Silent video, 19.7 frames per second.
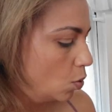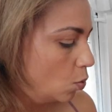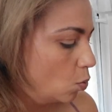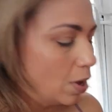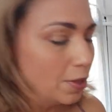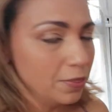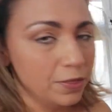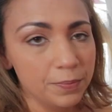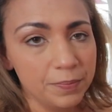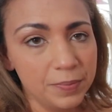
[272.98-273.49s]

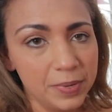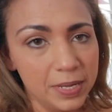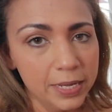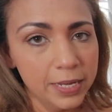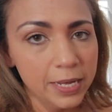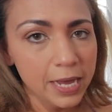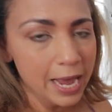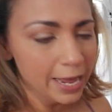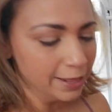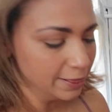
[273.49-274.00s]
While the
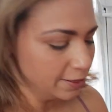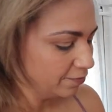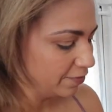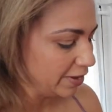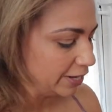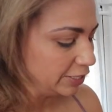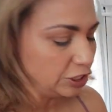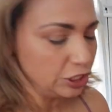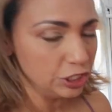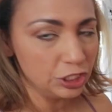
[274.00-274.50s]
meat and the
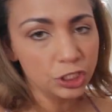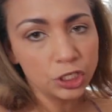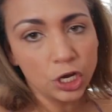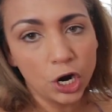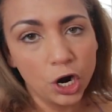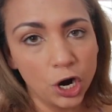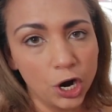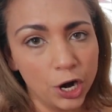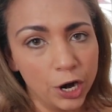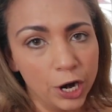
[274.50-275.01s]
veggies
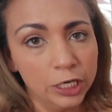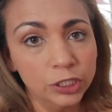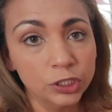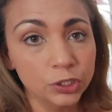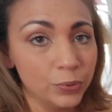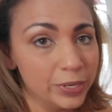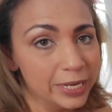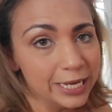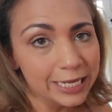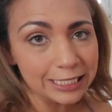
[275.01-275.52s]
are
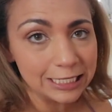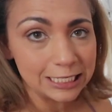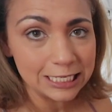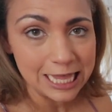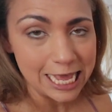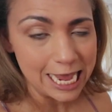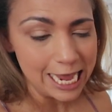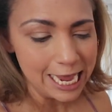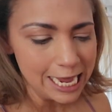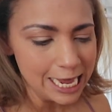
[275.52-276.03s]
doing its
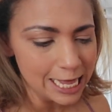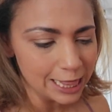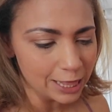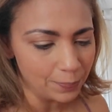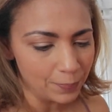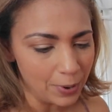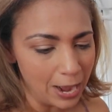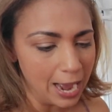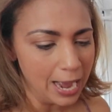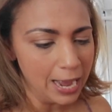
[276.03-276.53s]
thing in the
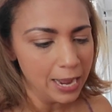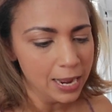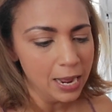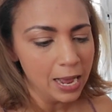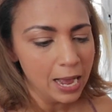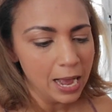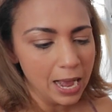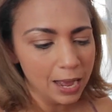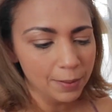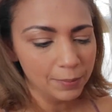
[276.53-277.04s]
pot,
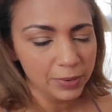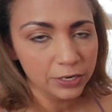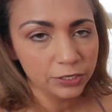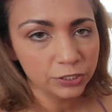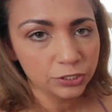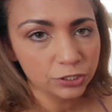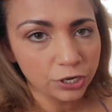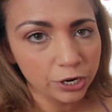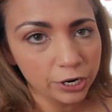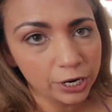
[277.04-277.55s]
I'm
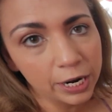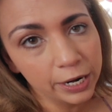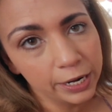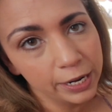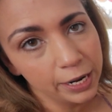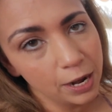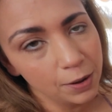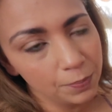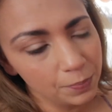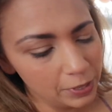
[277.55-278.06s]
gonna start
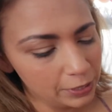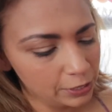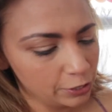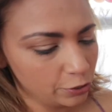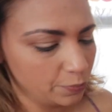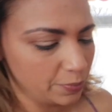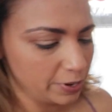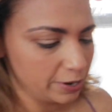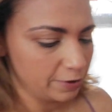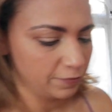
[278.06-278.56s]
cutting up a
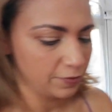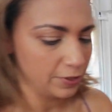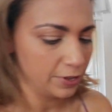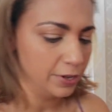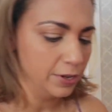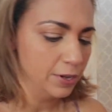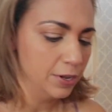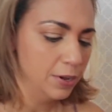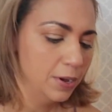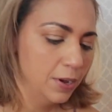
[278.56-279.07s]
little bit of
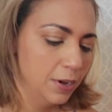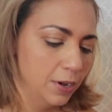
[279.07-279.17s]
the